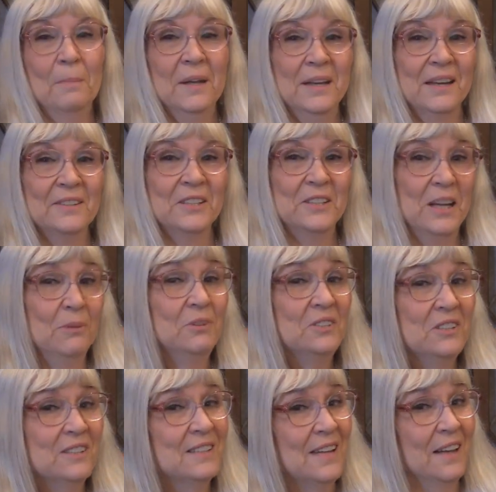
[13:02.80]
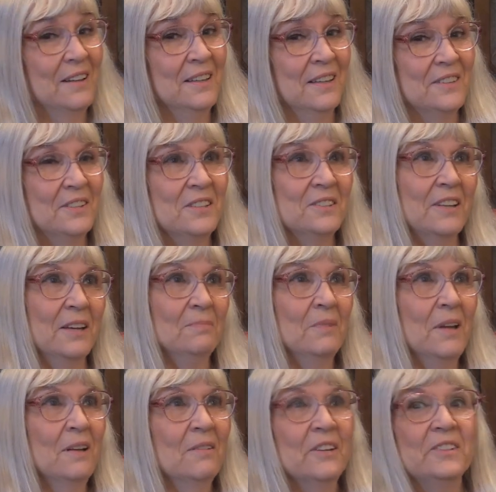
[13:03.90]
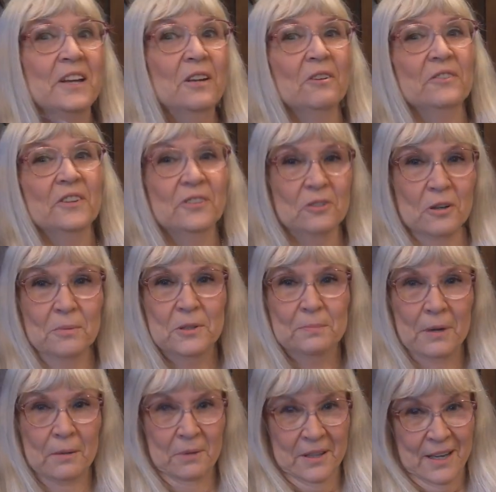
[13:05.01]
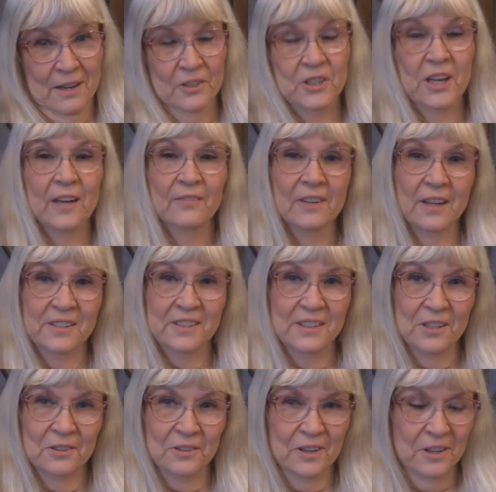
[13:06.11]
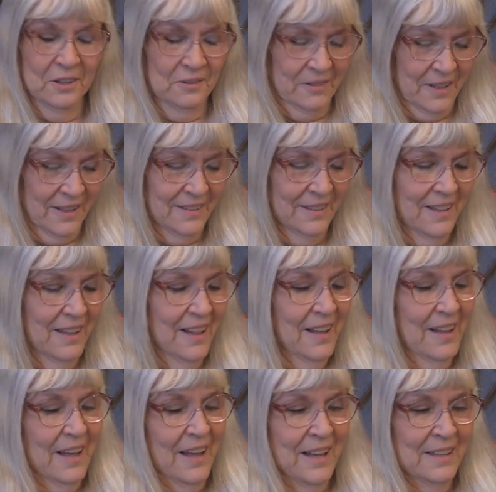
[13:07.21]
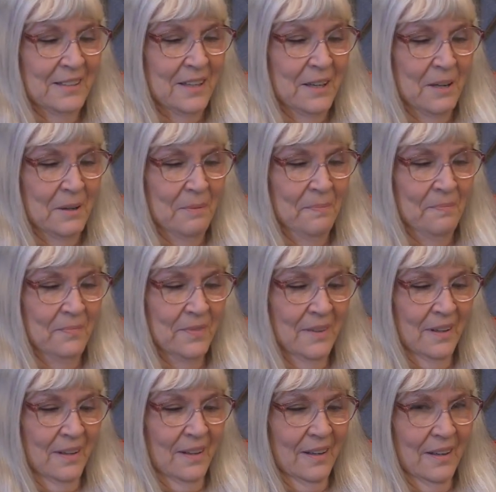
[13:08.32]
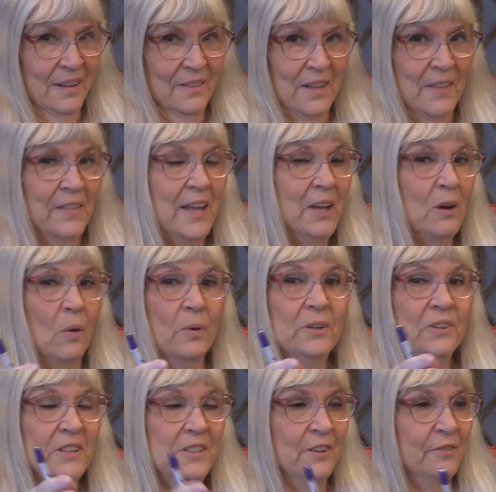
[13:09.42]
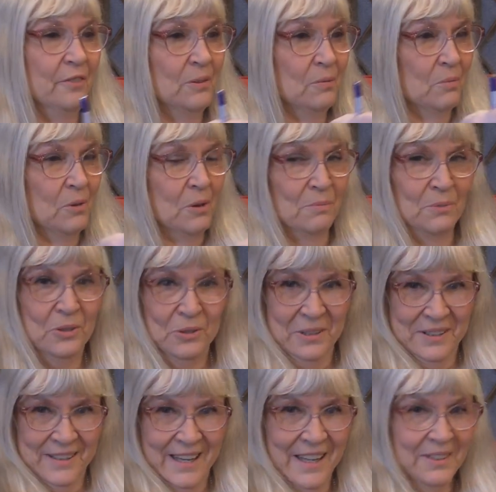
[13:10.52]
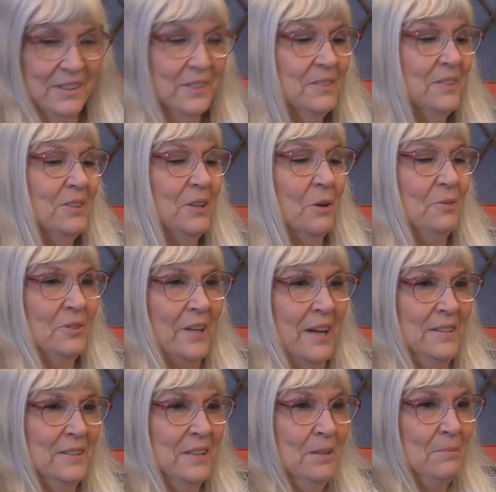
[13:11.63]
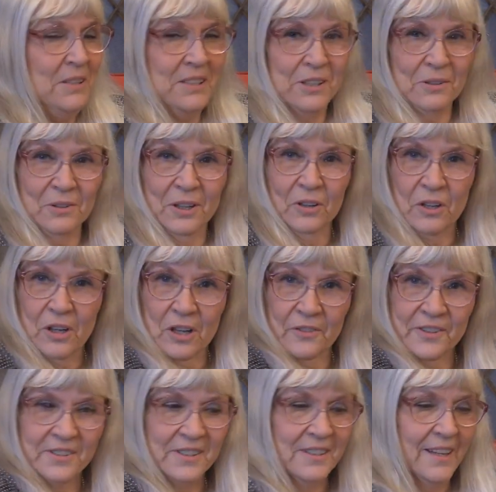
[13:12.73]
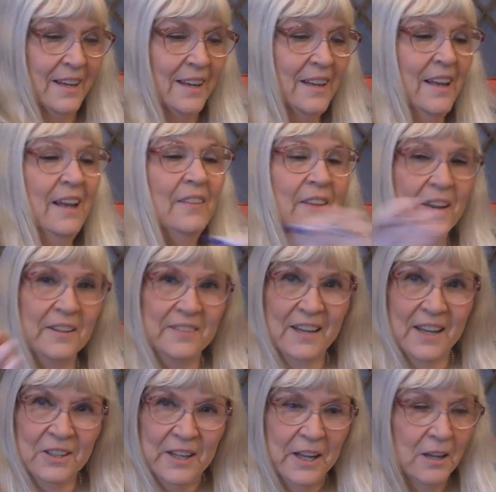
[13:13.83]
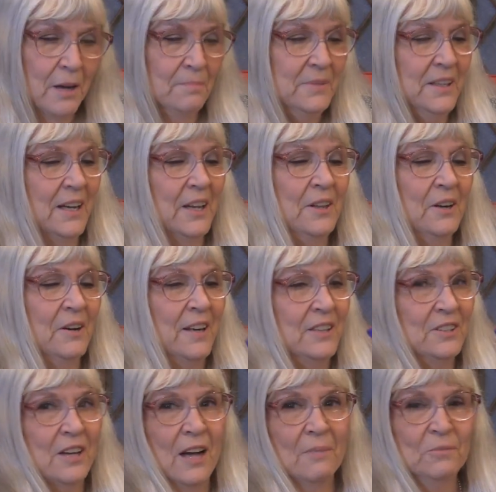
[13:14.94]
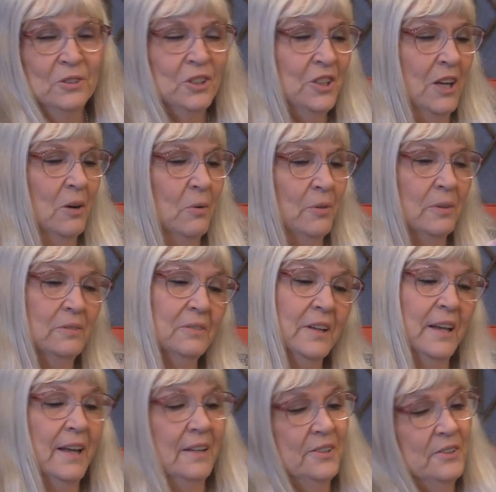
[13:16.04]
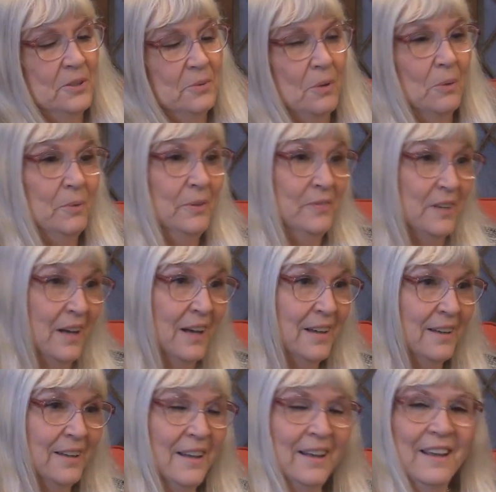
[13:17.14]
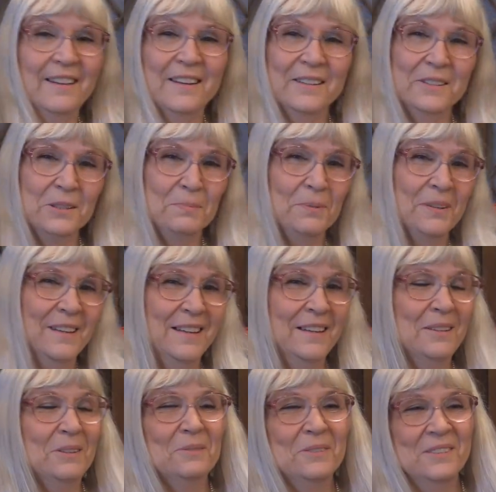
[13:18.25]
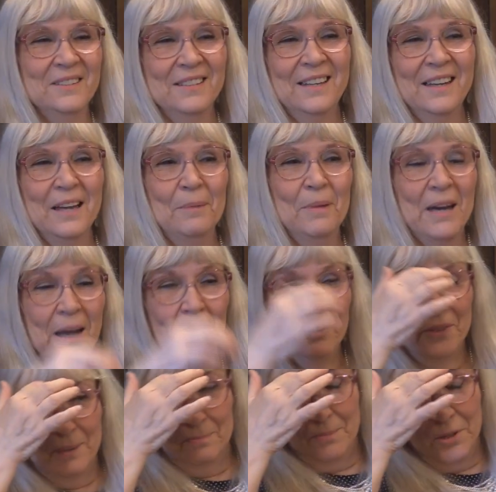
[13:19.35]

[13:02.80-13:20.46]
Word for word: because as he was just telling us, it's like let's say you're at the Sturbridge Public House, you have a nice dinner there, right? And um, and then they go into the different rooms. You could take the, the ghost hunting material, all this and that. And at the end, they come together, and Tom will share with them, okay, this is what we've got. This is pretty interesting. I mean, I would think,